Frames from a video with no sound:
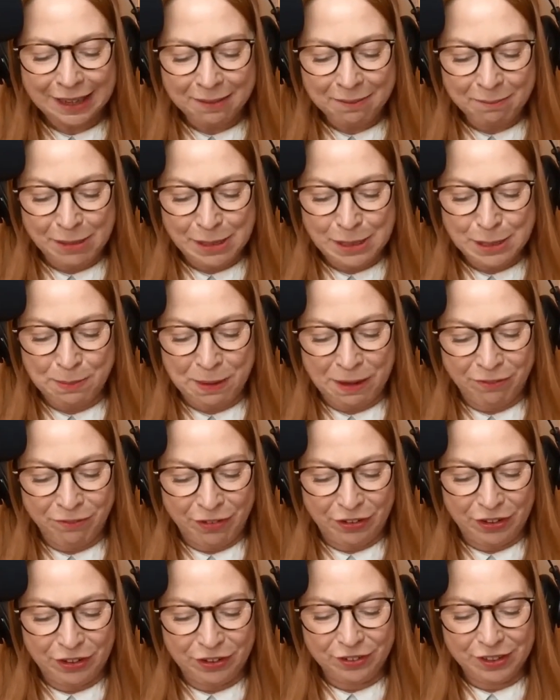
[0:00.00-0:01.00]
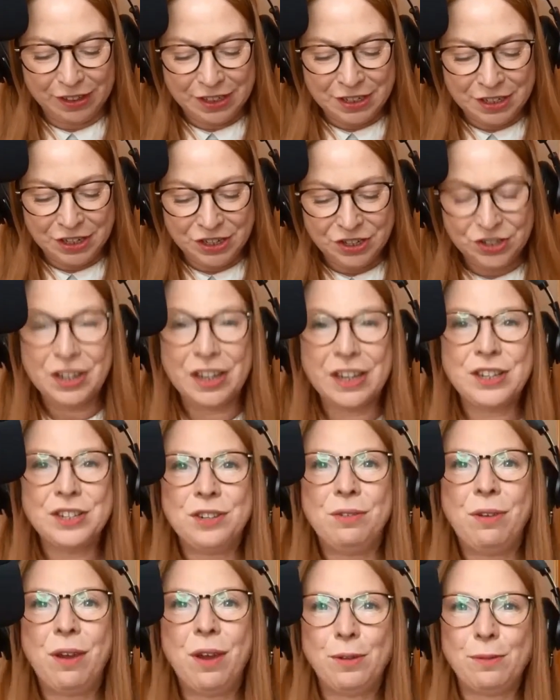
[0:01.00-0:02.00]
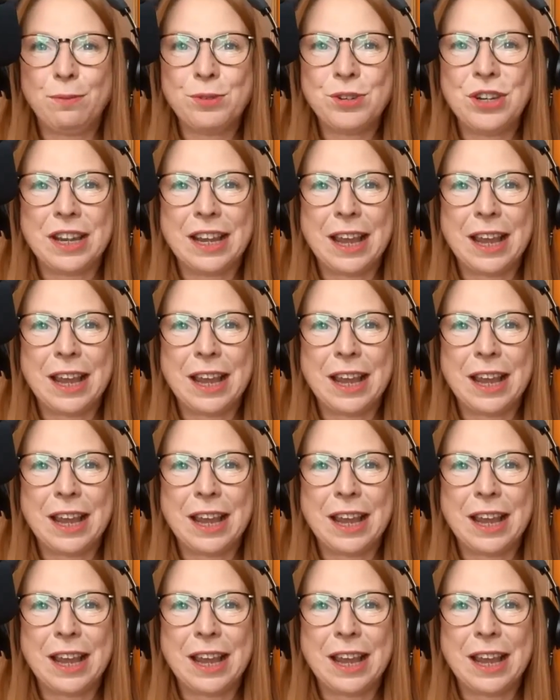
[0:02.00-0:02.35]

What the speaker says: Must be in very good condition. I do hope she